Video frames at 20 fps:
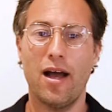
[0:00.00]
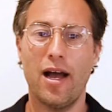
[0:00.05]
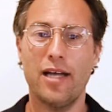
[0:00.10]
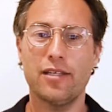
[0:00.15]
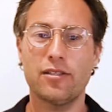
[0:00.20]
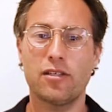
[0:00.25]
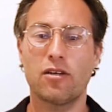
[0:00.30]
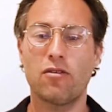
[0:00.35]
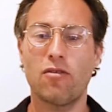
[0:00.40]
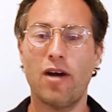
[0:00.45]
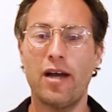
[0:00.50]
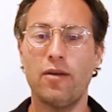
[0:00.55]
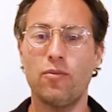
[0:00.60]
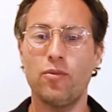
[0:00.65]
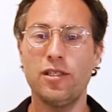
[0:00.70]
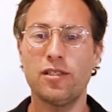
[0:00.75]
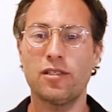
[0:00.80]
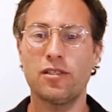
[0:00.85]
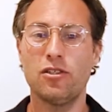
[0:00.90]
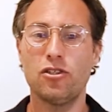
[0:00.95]
As the great
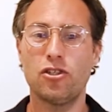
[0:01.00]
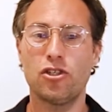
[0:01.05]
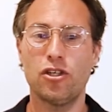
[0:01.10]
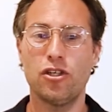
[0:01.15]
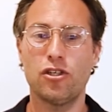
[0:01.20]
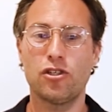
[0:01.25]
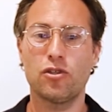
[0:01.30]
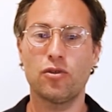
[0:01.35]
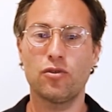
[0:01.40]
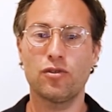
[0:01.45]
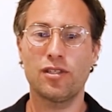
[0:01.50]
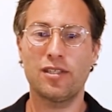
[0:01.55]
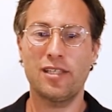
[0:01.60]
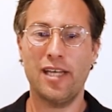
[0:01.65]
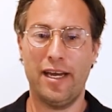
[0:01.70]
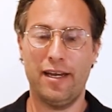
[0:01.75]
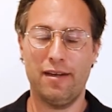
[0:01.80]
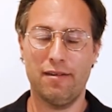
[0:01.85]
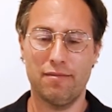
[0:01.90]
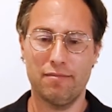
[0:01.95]
Winston Churchill
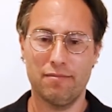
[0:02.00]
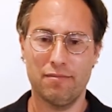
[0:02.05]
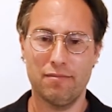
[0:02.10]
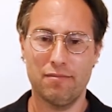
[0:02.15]
said,